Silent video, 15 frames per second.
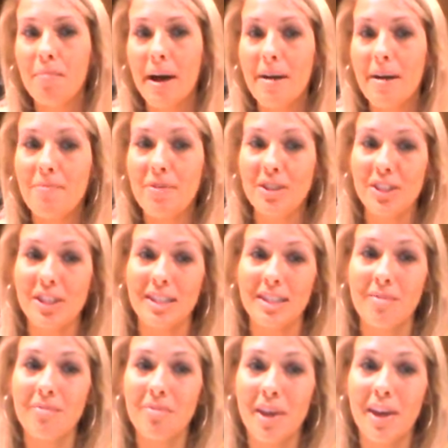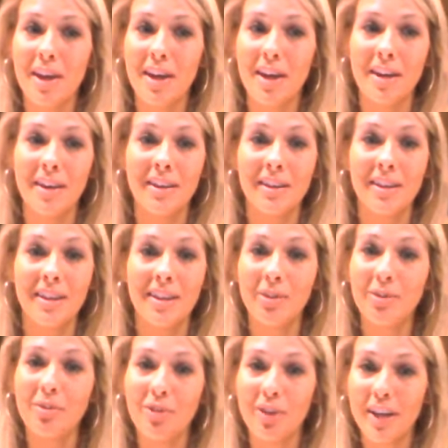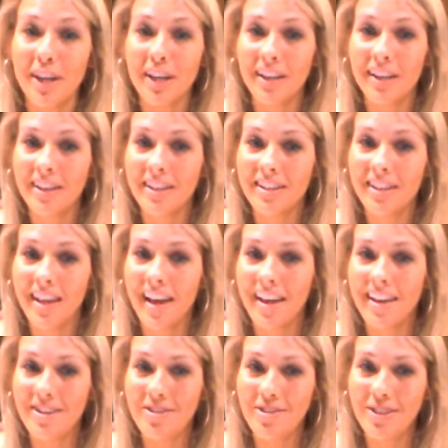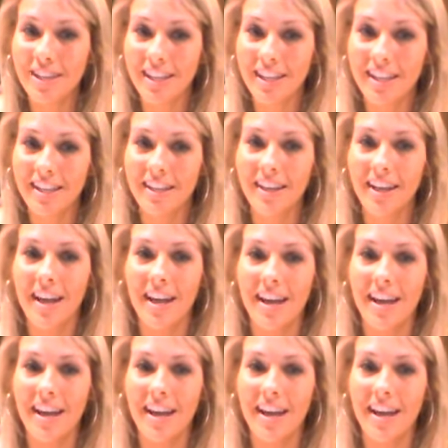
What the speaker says: but this is something guilt-free that you can eat,